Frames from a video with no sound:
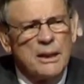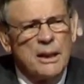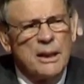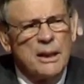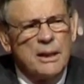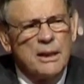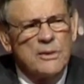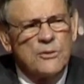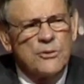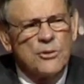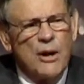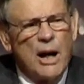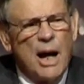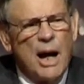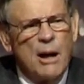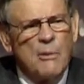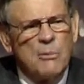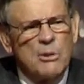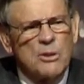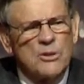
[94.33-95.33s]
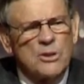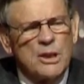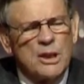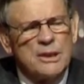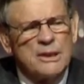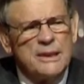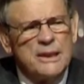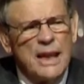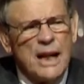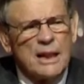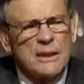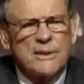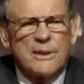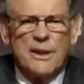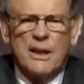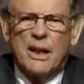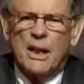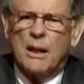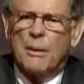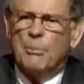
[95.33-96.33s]
The trial was
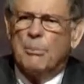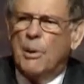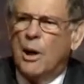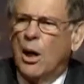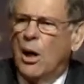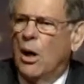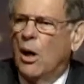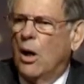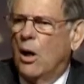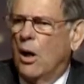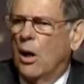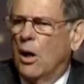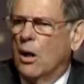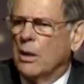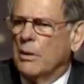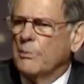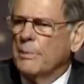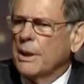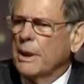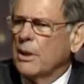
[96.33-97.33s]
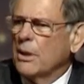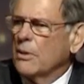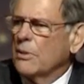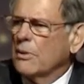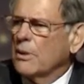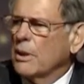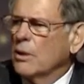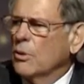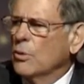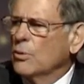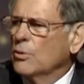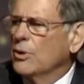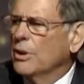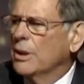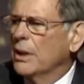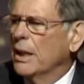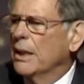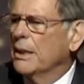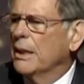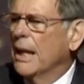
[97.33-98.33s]
conducted in a barn because, of course, he
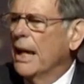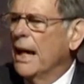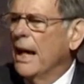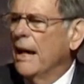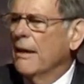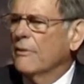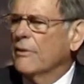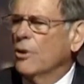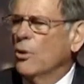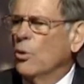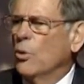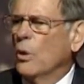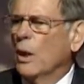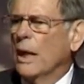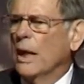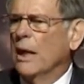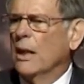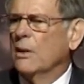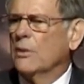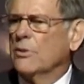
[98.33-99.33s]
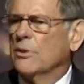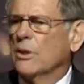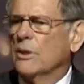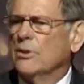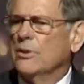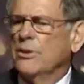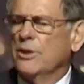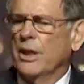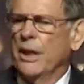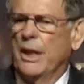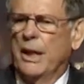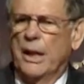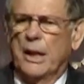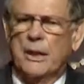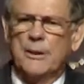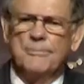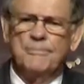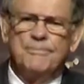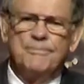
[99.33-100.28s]
didn't have courthouses yet.